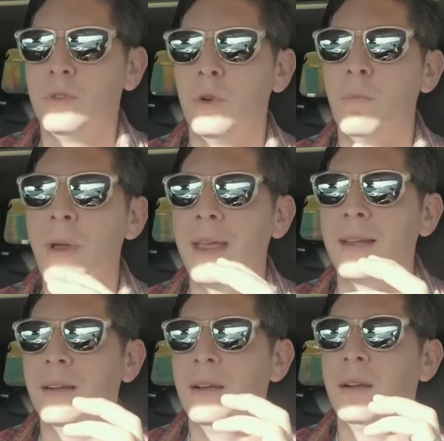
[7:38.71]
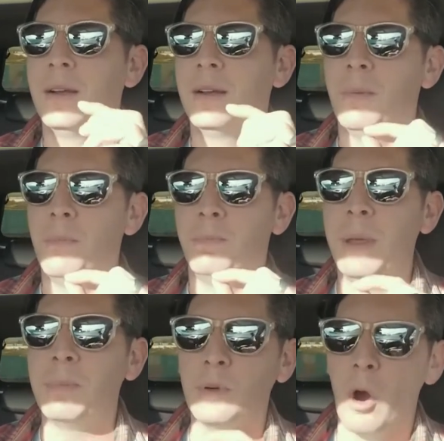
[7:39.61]
to make
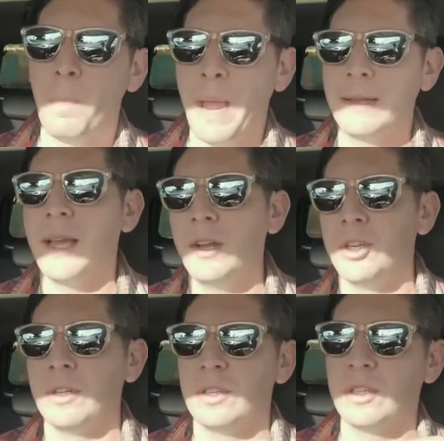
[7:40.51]
people who don't pay attention